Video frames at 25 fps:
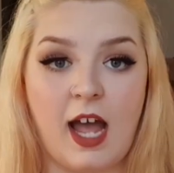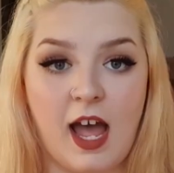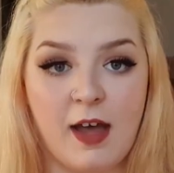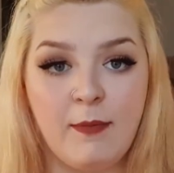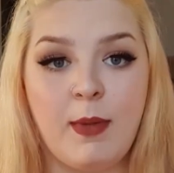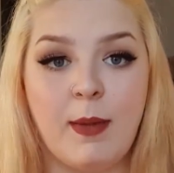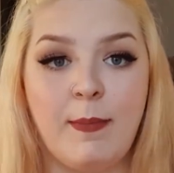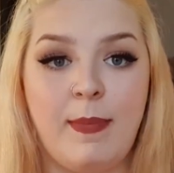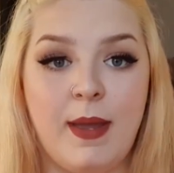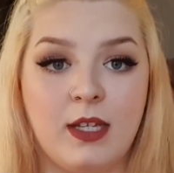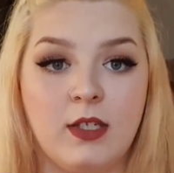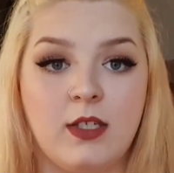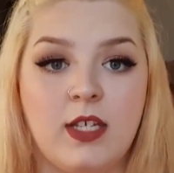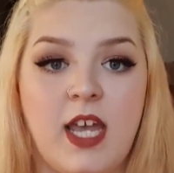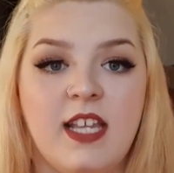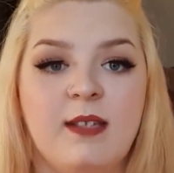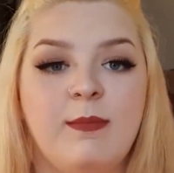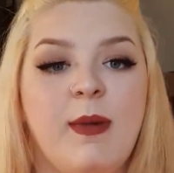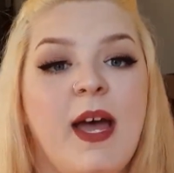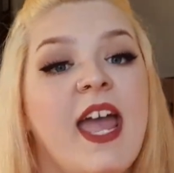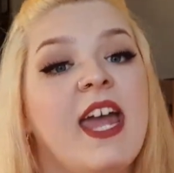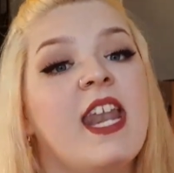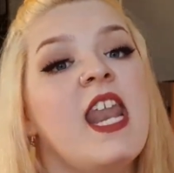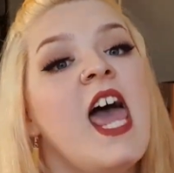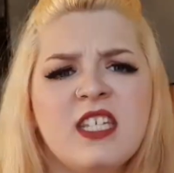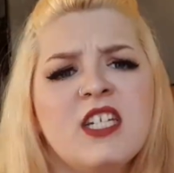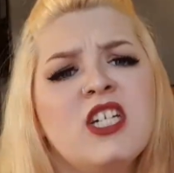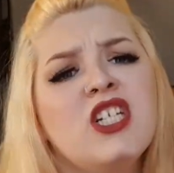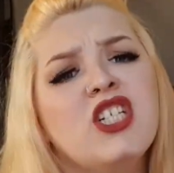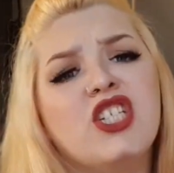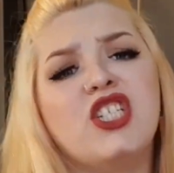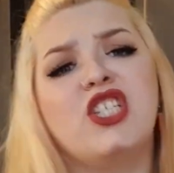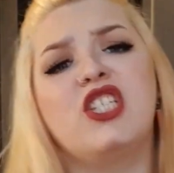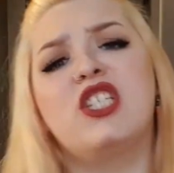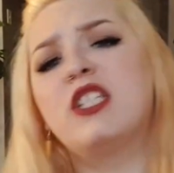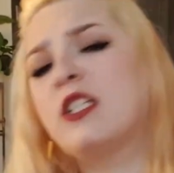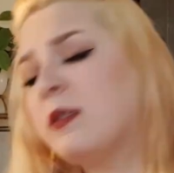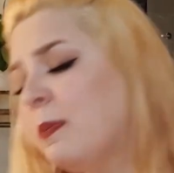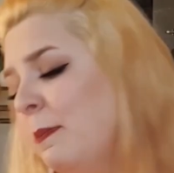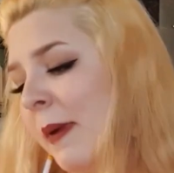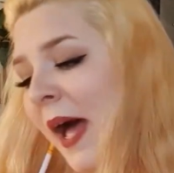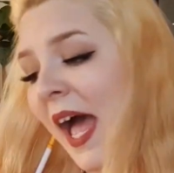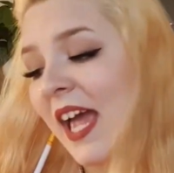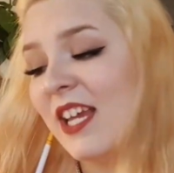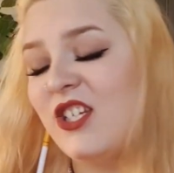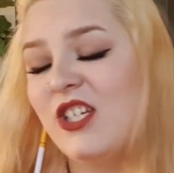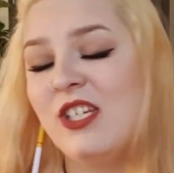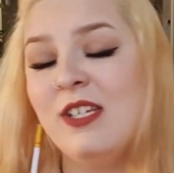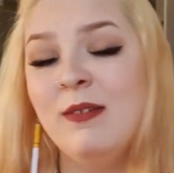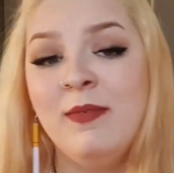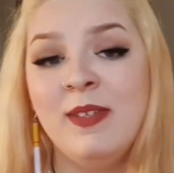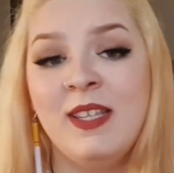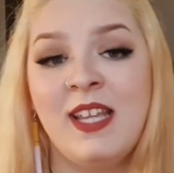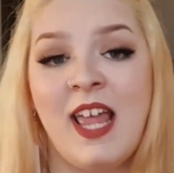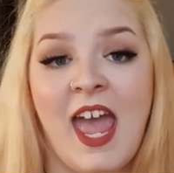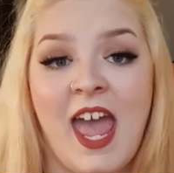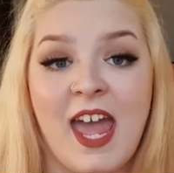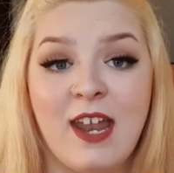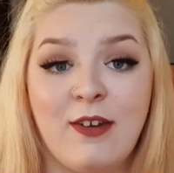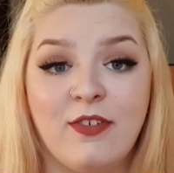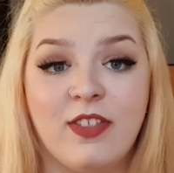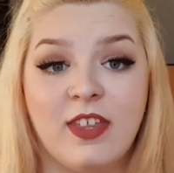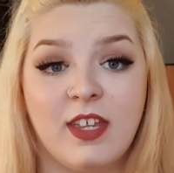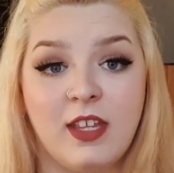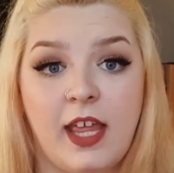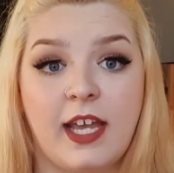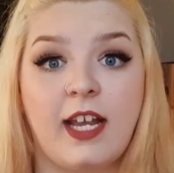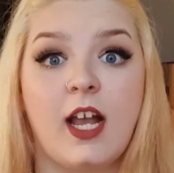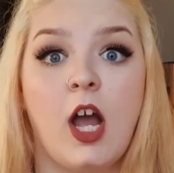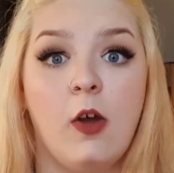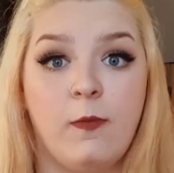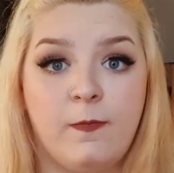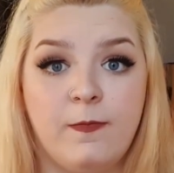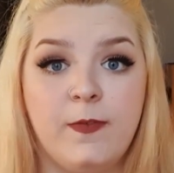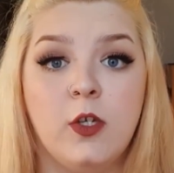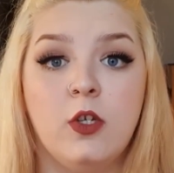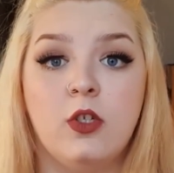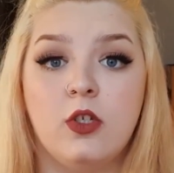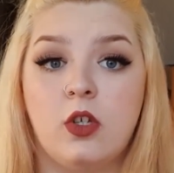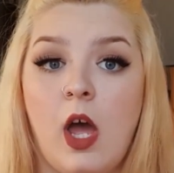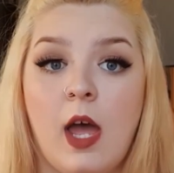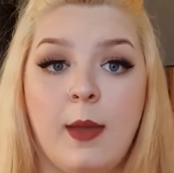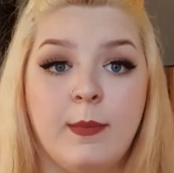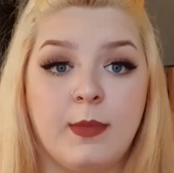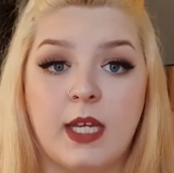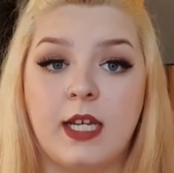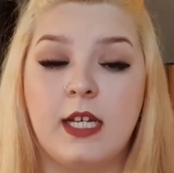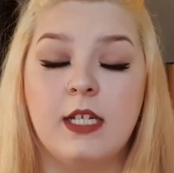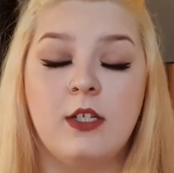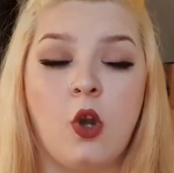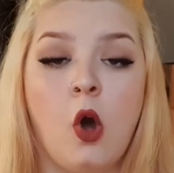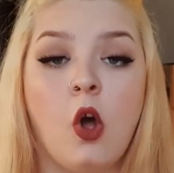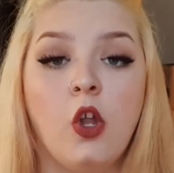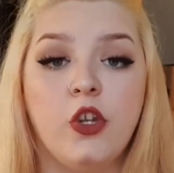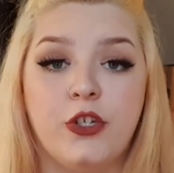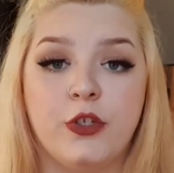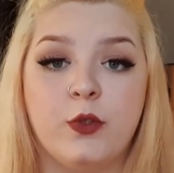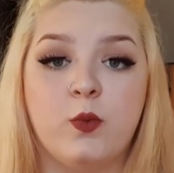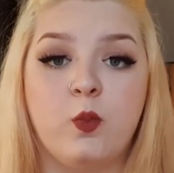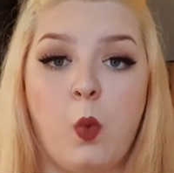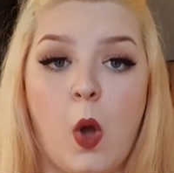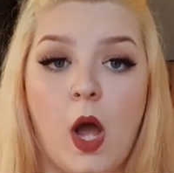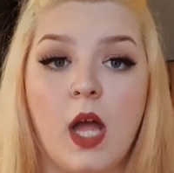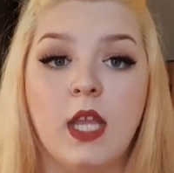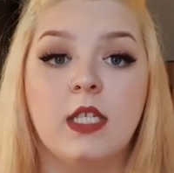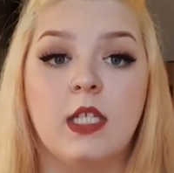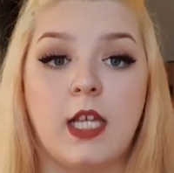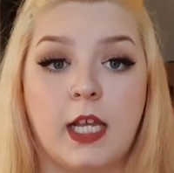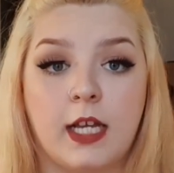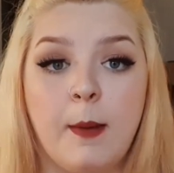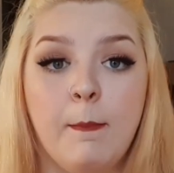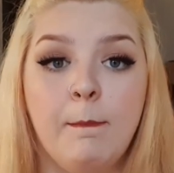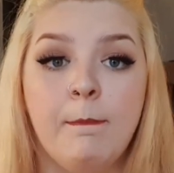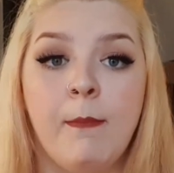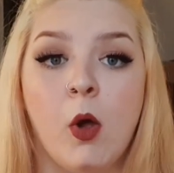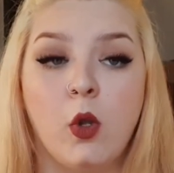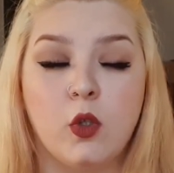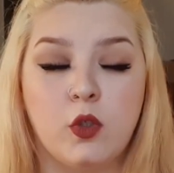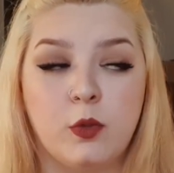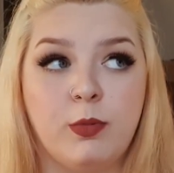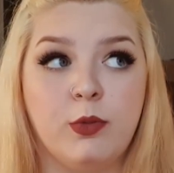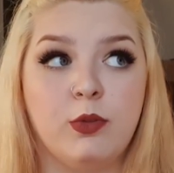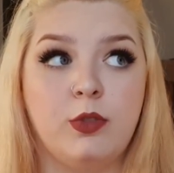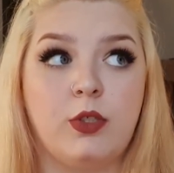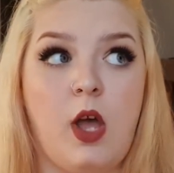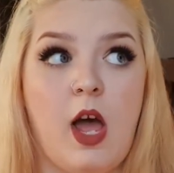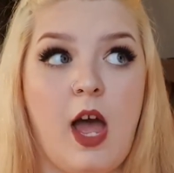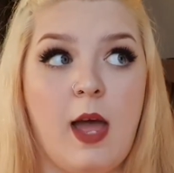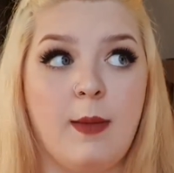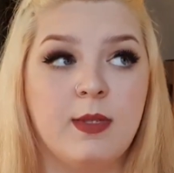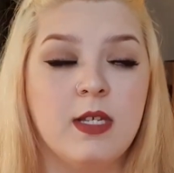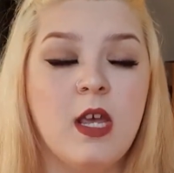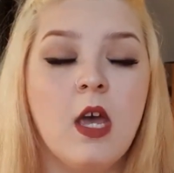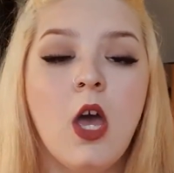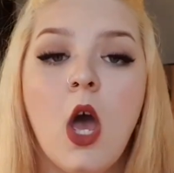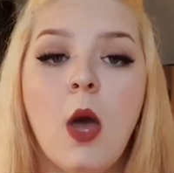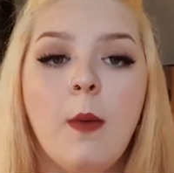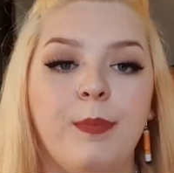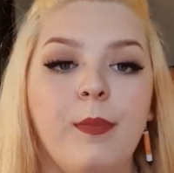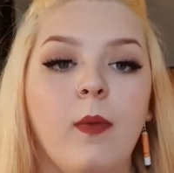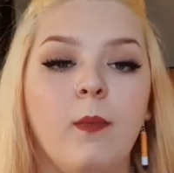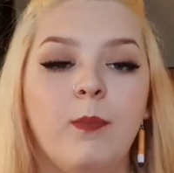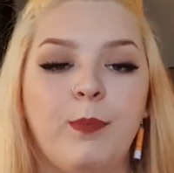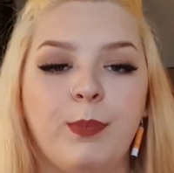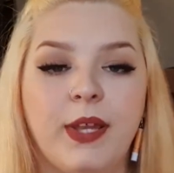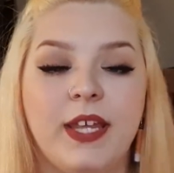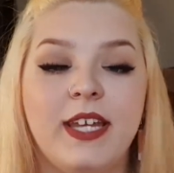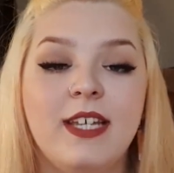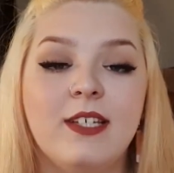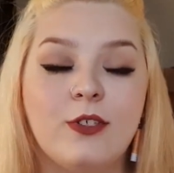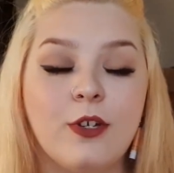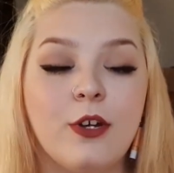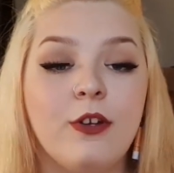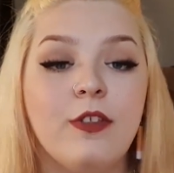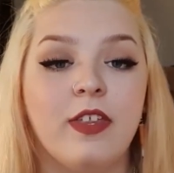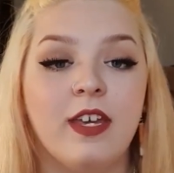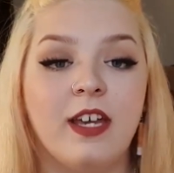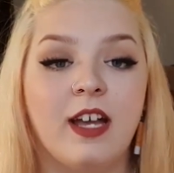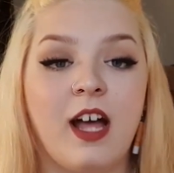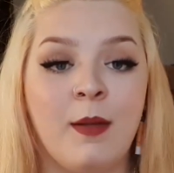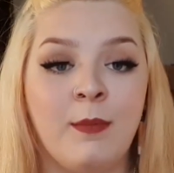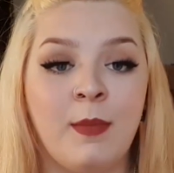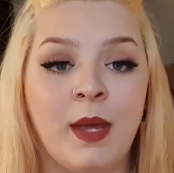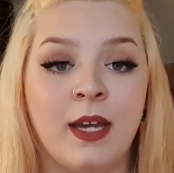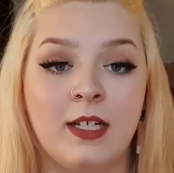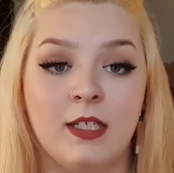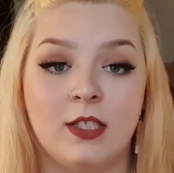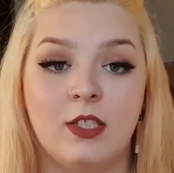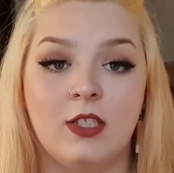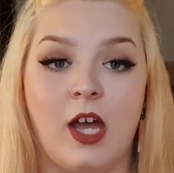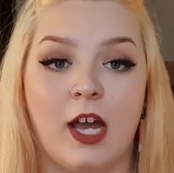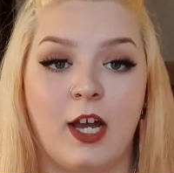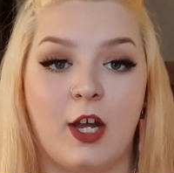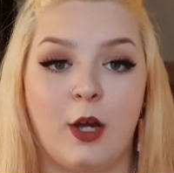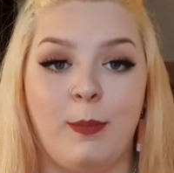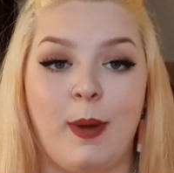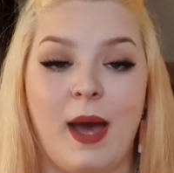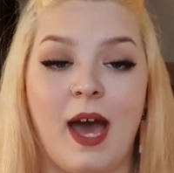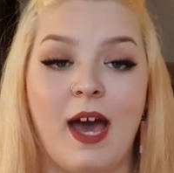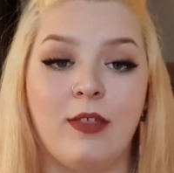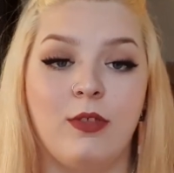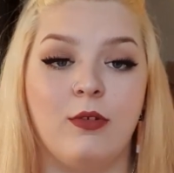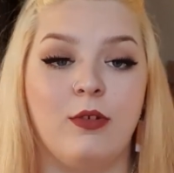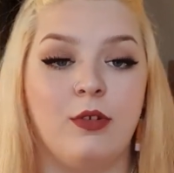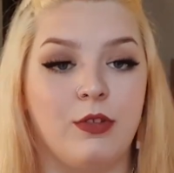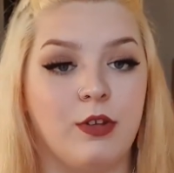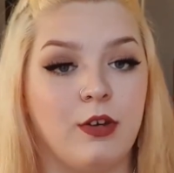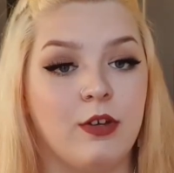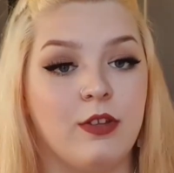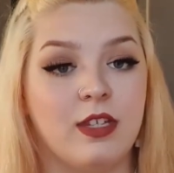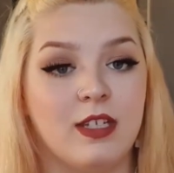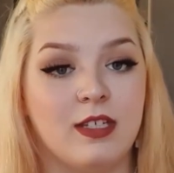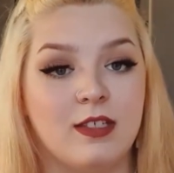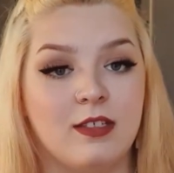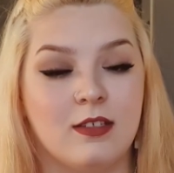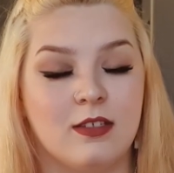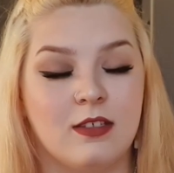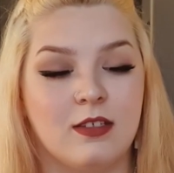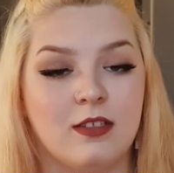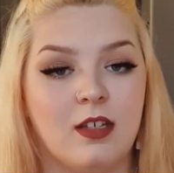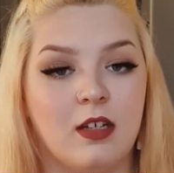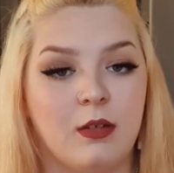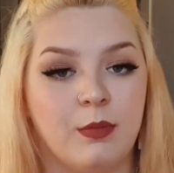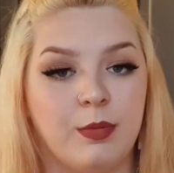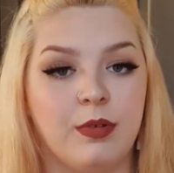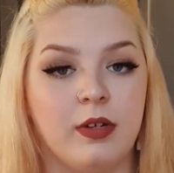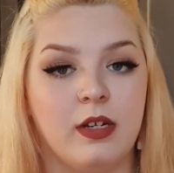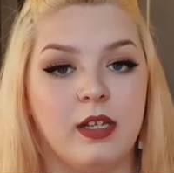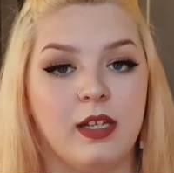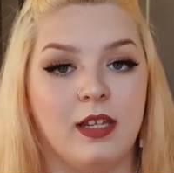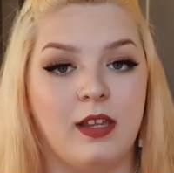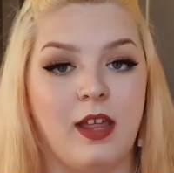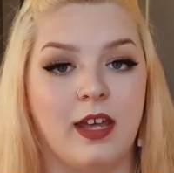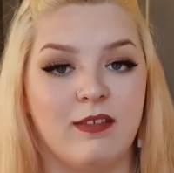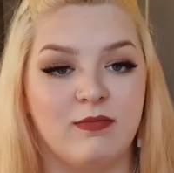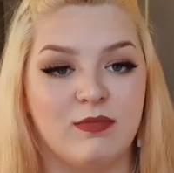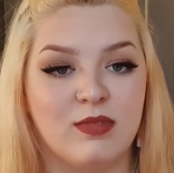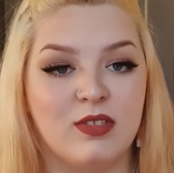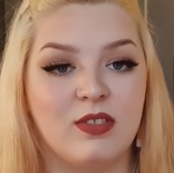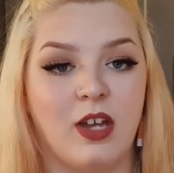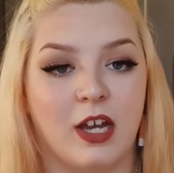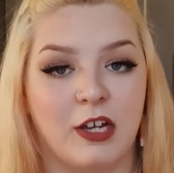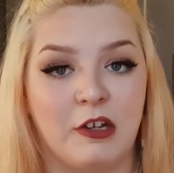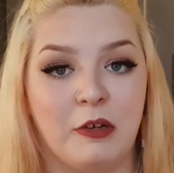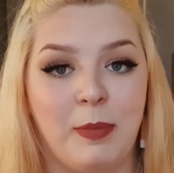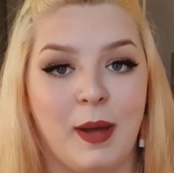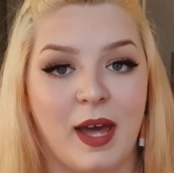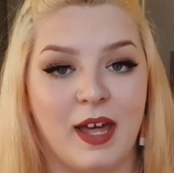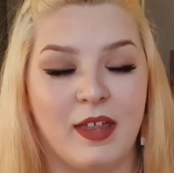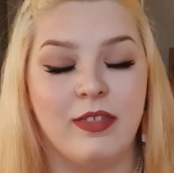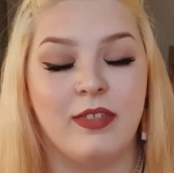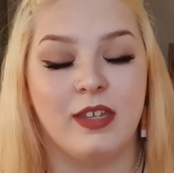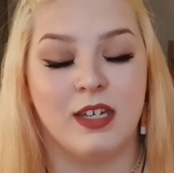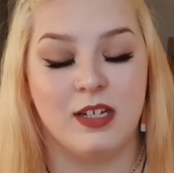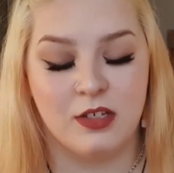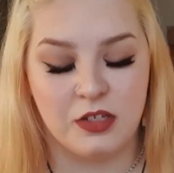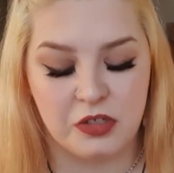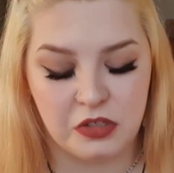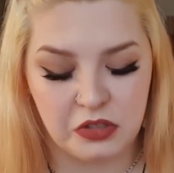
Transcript: have my pencil case in my hand, and I just smash him in the head with it like a few times, like not just once, like multiple times. Please don't think I'm like a psychopath, although this is a pretty like psychopath thing to